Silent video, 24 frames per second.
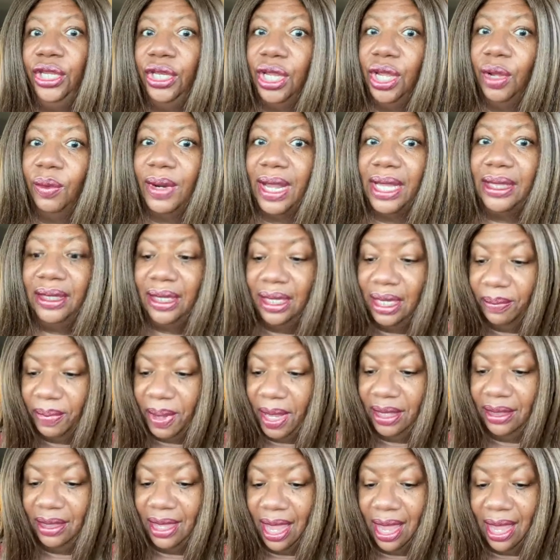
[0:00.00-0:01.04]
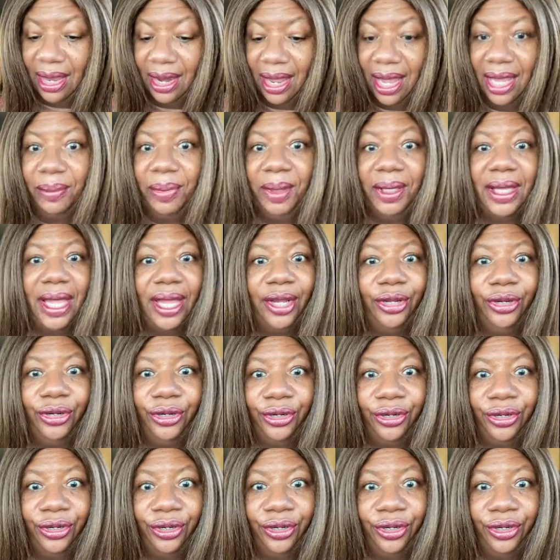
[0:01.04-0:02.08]
know, when I think about that, I'd be like,
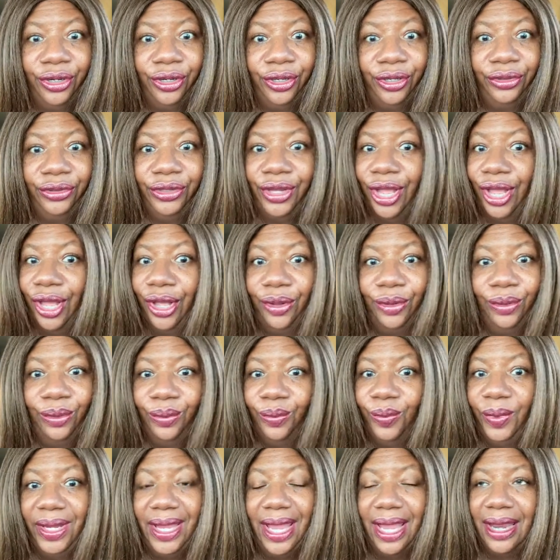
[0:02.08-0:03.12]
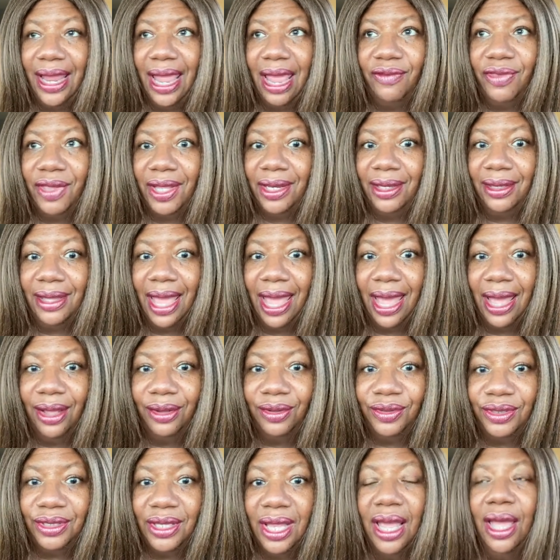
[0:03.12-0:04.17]
girl, no, we can't have that in the house.
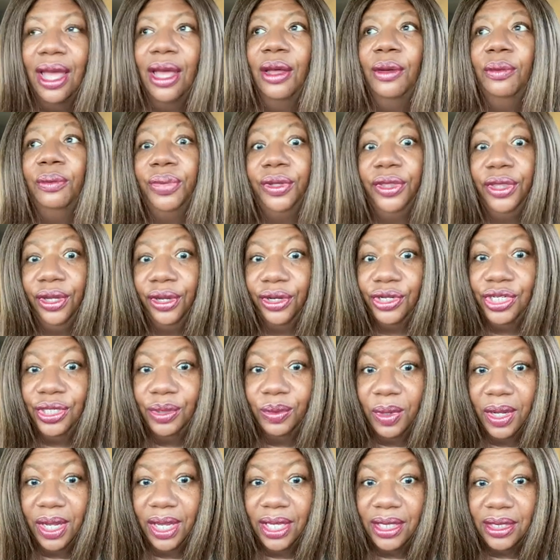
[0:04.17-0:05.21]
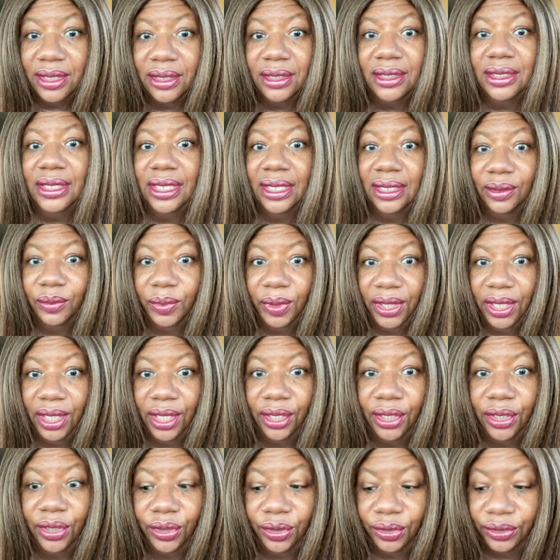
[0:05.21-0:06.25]
But there she was dealing with the
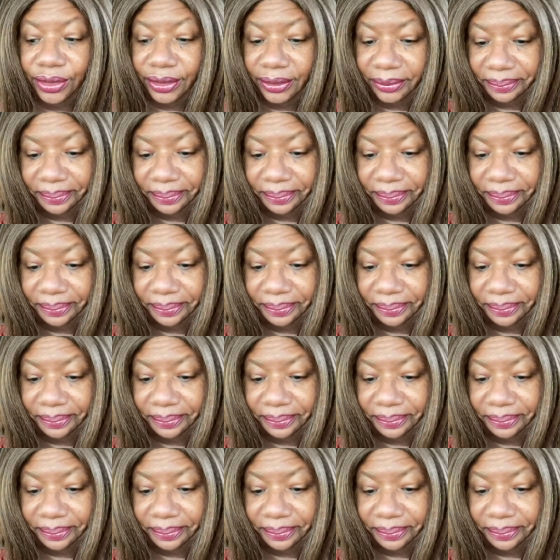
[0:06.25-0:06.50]
occult.